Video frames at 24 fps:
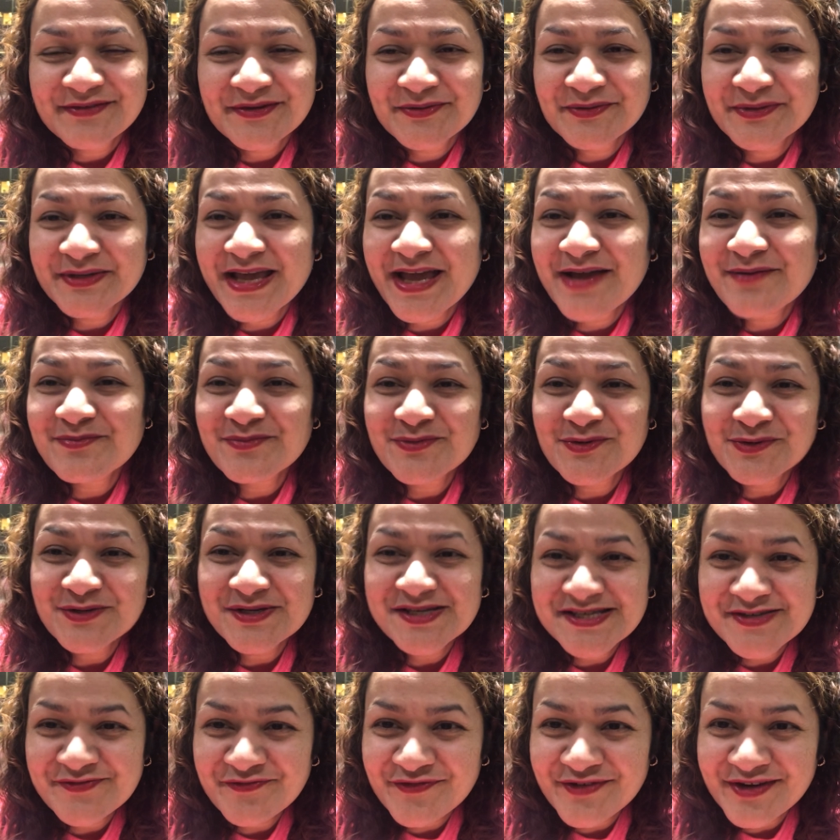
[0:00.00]
we would have more
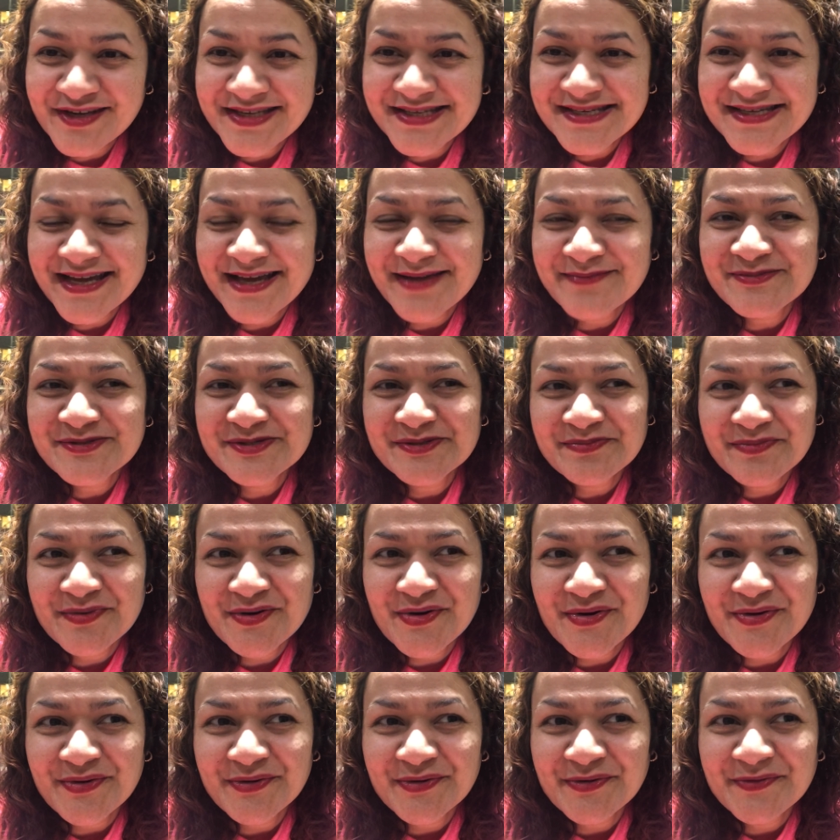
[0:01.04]
free time
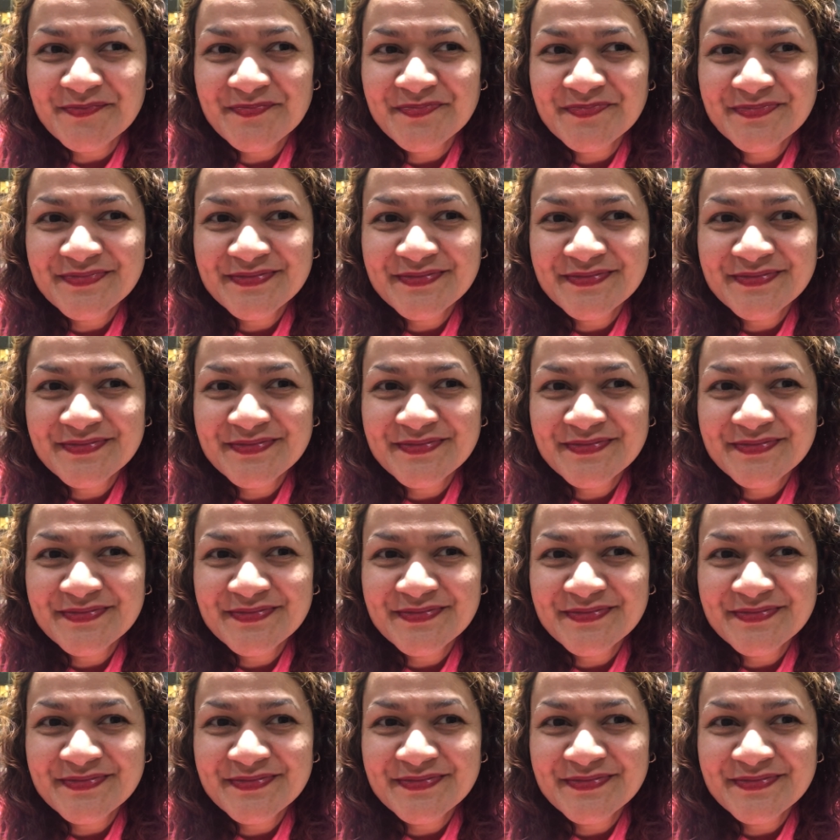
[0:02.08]
tomorrow